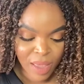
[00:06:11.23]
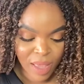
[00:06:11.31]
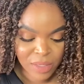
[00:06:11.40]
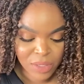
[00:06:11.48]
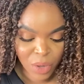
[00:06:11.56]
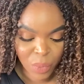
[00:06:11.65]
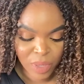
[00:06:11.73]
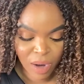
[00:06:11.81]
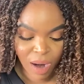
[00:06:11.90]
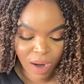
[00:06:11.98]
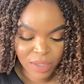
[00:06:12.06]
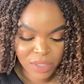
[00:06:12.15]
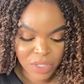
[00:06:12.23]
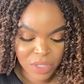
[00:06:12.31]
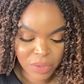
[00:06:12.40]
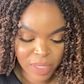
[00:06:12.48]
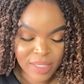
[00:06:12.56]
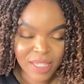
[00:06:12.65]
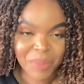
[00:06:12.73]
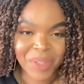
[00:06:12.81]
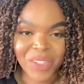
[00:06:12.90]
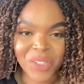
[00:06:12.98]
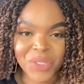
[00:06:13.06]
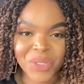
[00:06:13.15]
And so we are still
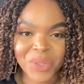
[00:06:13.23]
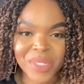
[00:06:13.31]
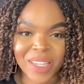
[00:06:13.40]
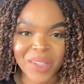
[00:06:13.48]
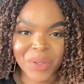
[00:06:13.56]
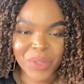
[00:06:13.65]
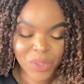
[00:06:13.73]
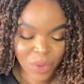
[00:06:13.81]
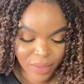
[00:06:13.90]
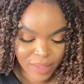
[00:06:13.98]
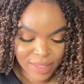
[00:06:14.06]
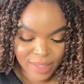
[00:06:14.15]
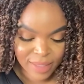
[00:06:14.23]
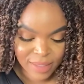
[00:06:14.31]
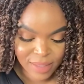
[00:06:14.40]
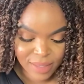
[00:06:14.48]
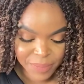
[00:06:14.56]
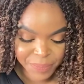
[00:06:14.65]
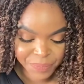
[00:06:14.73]
accepting additional seniors on this list.